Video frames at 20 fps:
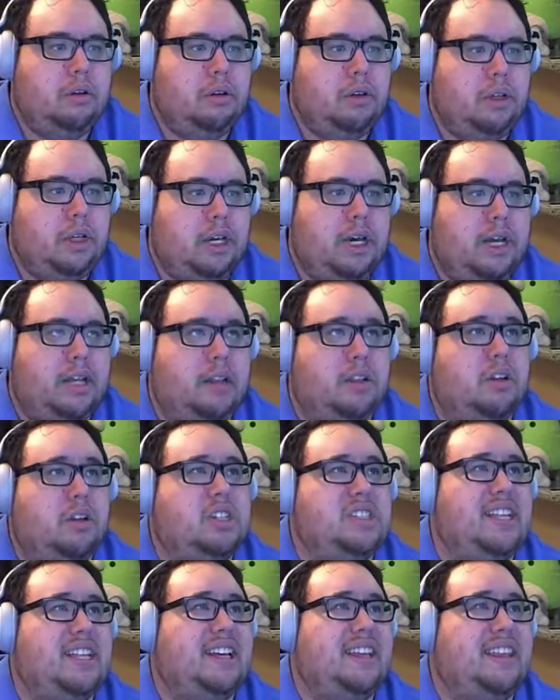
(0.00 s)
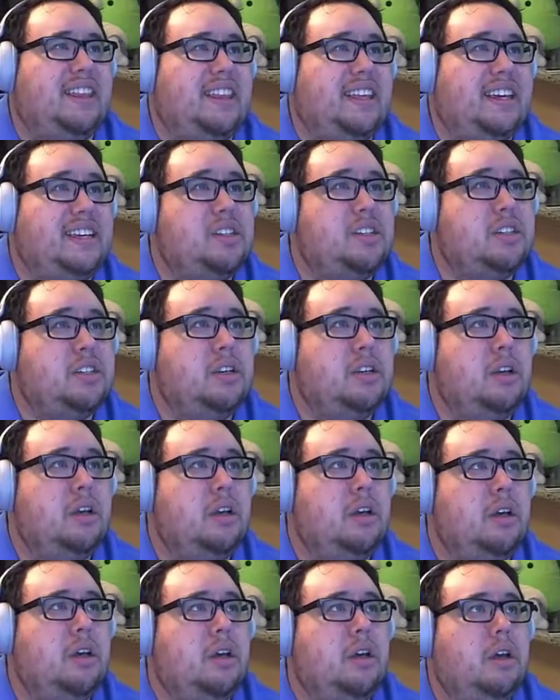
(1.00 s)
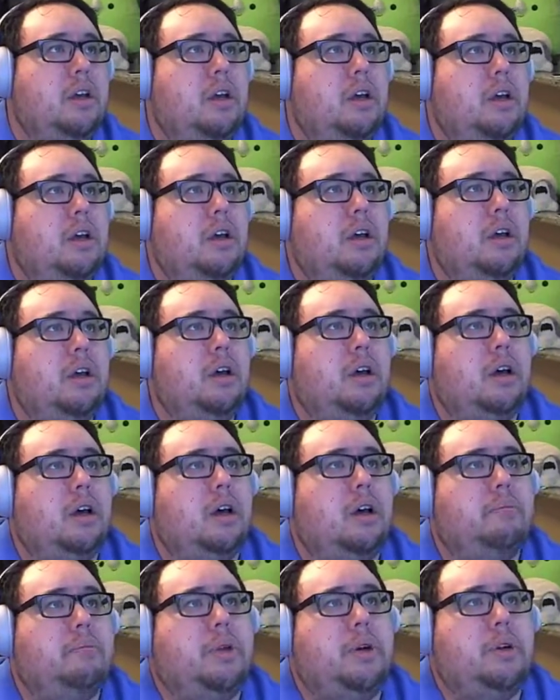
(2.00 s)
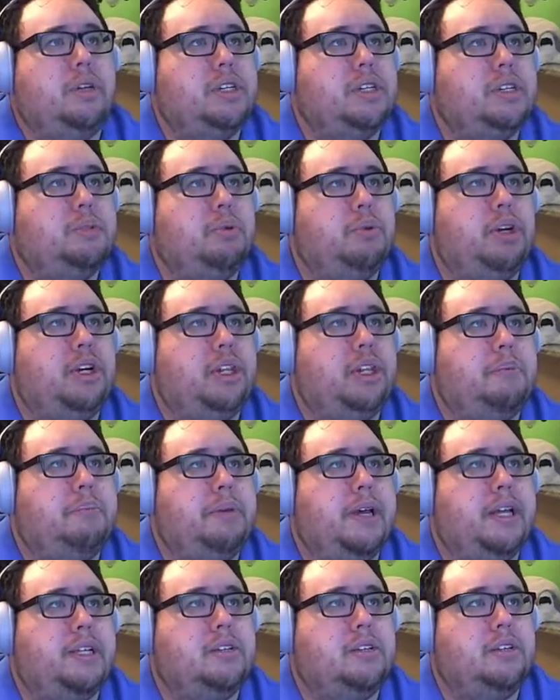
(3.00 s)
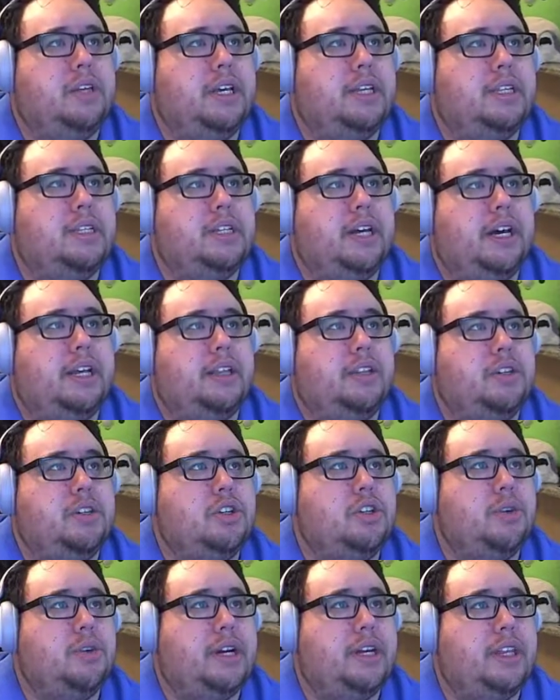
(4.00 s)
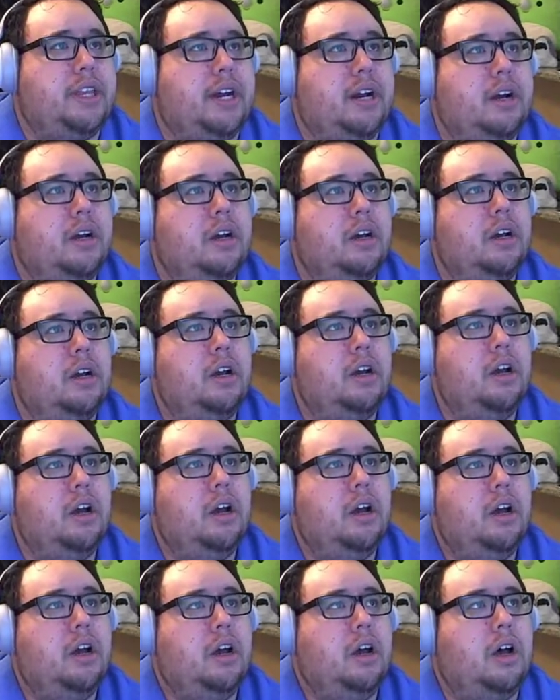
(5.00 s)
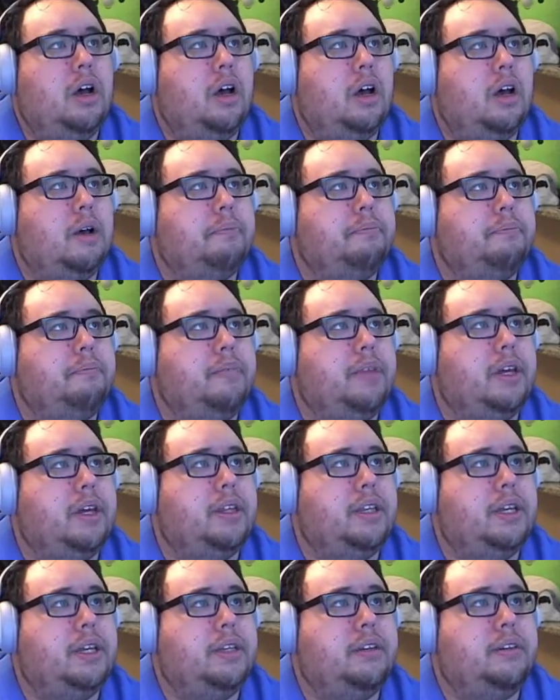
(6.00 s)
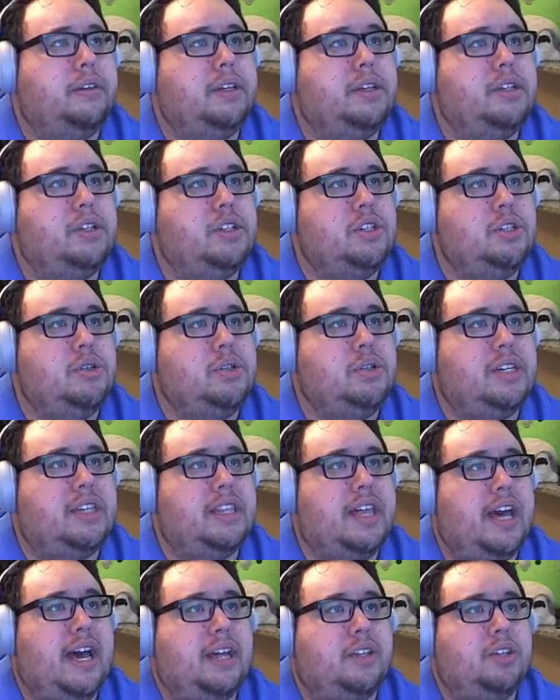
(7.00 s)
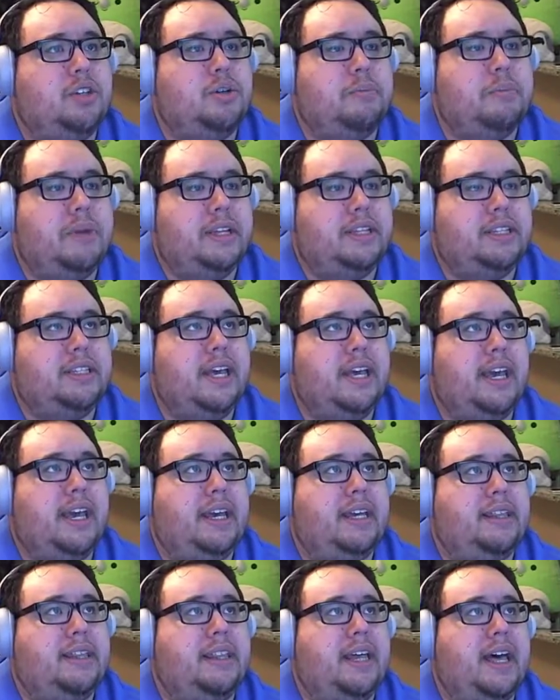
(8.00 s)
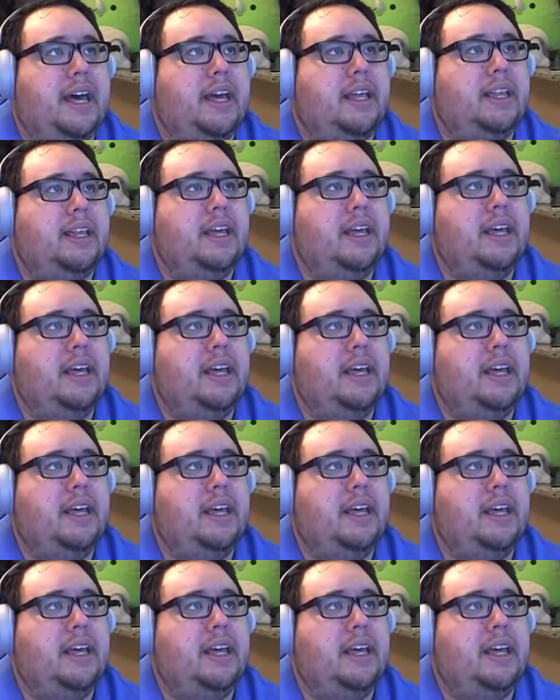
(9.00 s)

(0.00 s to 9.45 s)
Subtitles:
it kind of looks like this. Notice he's putting the pencil inside the string there. and then he's using that to maintain that